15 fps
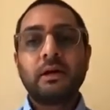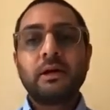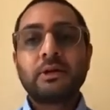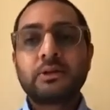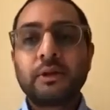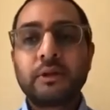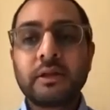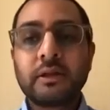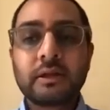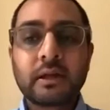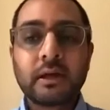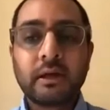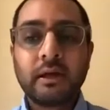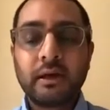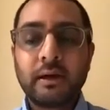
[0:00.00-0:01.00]
So I think
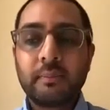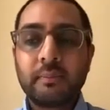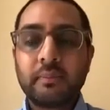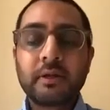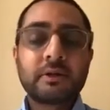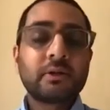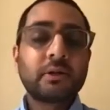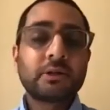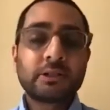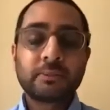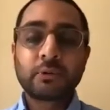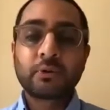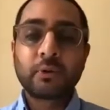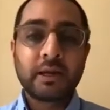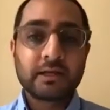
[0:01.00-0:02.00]
there are some
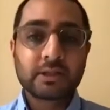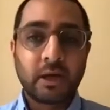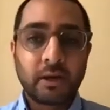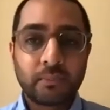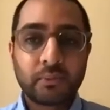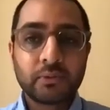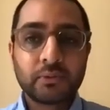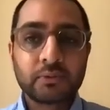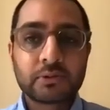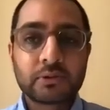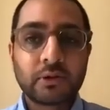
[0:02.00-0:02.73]
great examples